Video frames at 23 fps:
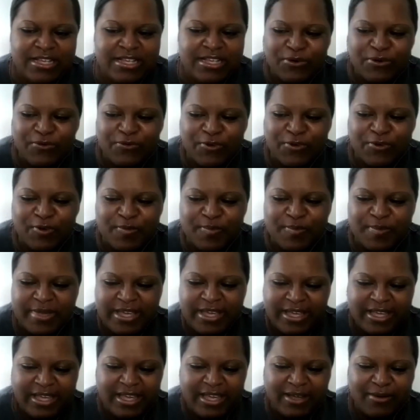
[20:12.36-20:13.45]
So for
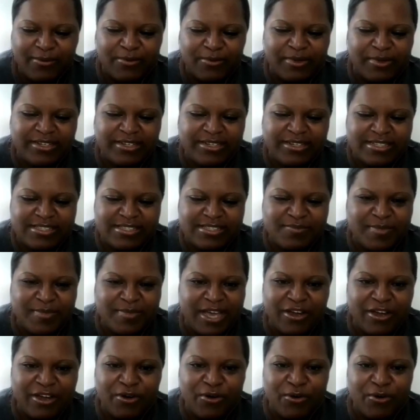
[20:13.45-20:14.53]
me, it really doesn't
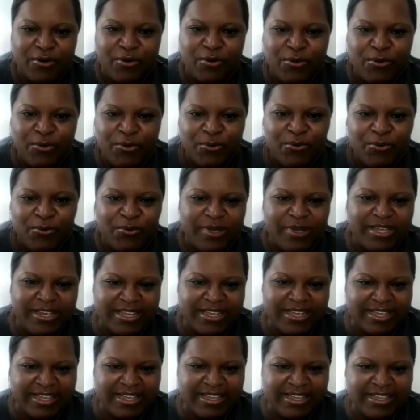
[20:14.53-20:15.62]
matter who
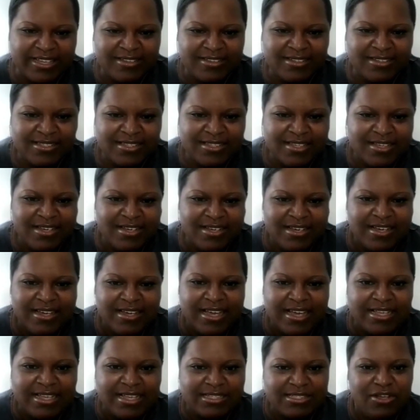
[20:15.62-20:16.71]
it is,
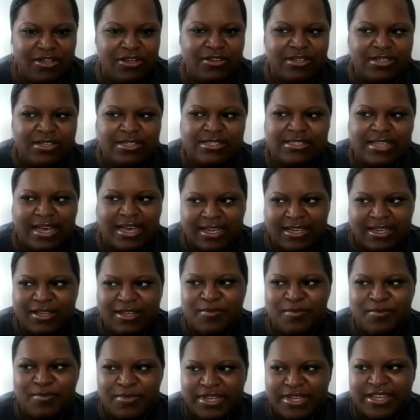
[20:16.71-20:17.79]
as long as I
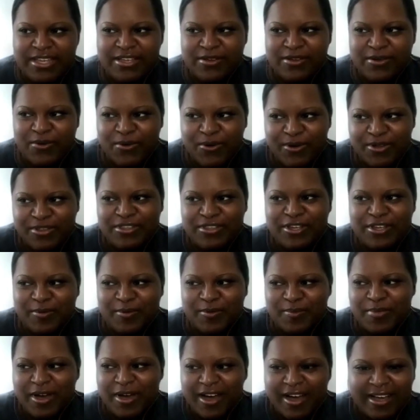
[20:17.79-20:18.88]
can be on
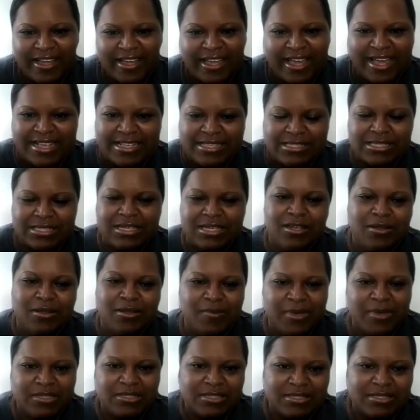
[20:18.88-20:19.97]
their podcast telling
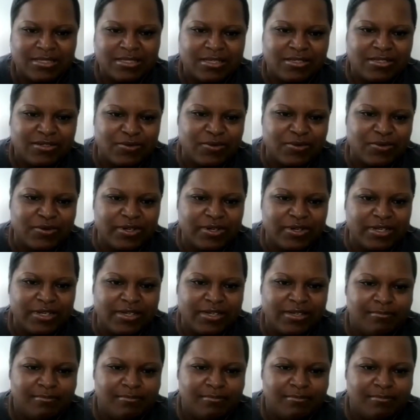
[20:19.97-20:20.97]
my success story.